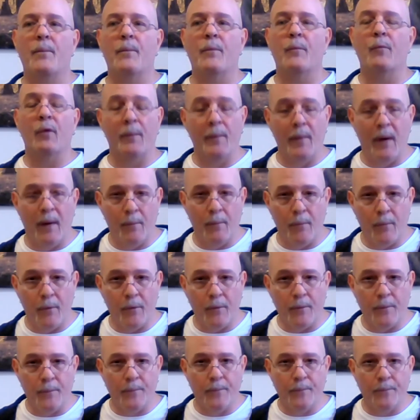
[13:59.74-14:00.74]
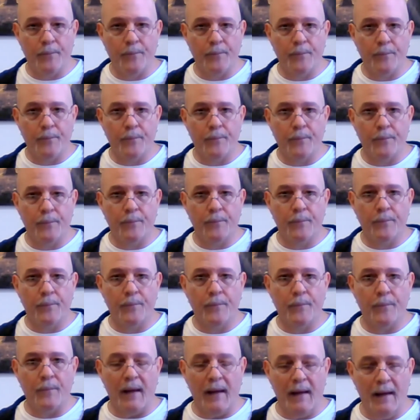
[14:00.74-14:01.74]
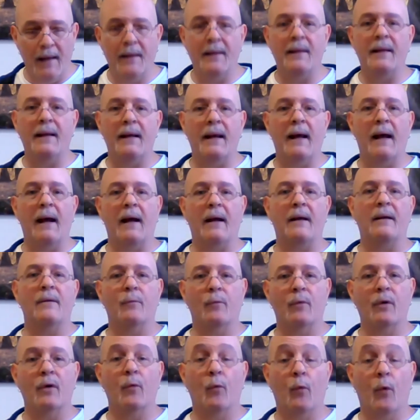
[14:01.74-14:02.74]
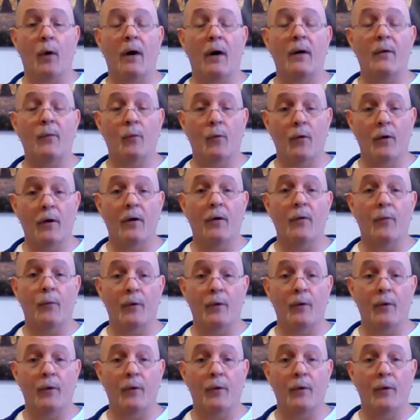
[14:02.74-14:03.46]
Remember, in the end, we're one world.